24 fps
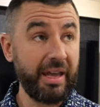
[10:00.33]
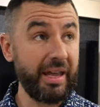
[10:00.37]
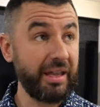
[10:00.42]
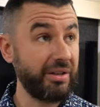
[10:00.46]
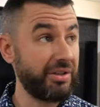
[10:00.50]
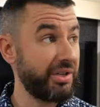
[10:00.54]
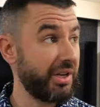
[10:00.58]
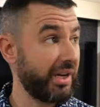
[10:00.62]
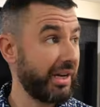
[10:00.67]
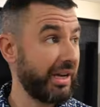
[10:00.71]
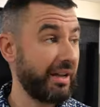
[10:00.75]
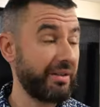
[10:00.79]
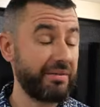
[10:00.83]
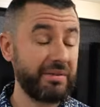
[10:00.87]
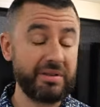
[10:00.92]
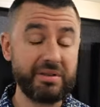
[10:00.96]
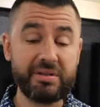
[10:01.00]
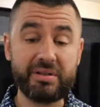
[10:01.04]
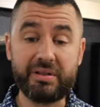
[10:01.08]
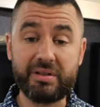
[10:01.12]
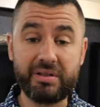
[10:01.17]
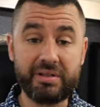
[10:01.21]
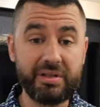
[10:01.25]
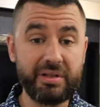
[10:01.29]
And check out
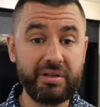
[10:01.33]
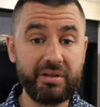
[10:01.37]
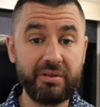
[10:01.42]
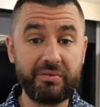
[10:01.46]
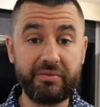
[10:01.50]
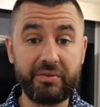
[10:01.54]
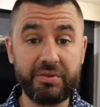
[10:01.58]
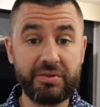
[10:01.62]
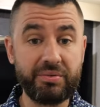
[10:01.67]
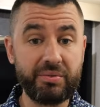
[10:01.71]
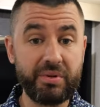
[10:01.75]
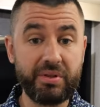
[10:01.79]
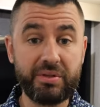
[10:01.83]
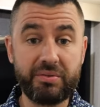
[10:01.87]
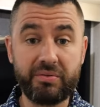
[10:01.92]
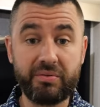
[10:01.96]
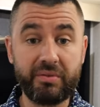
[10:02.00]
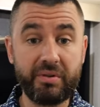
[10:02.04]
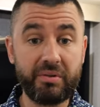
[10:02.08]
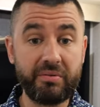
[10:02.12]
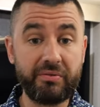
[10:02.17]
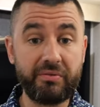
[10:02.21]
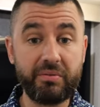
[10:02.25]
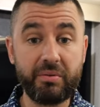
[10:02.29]
this interior for
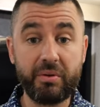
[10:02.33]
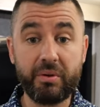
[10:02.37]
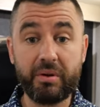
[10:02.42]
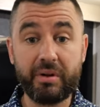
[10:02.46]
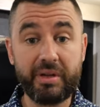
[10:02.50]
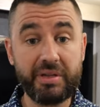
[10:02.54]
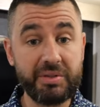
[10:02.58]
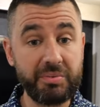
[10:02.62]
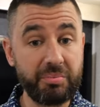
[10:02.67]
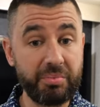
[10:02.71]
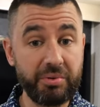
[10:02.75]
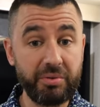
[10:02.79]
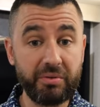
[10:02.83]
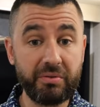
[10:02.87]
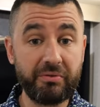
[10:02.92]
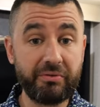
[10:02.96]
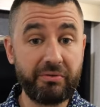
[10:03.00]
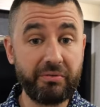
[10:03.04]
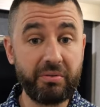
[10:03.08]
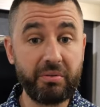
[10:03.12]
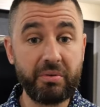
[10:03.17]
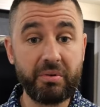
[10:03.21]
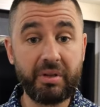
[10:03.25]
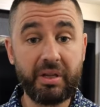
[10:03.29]
2024. It's
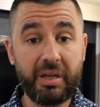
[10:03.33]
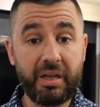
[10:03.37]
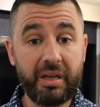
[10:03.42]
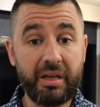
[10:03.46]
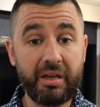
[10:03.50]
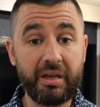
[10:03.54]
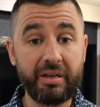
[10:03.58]
beautiful.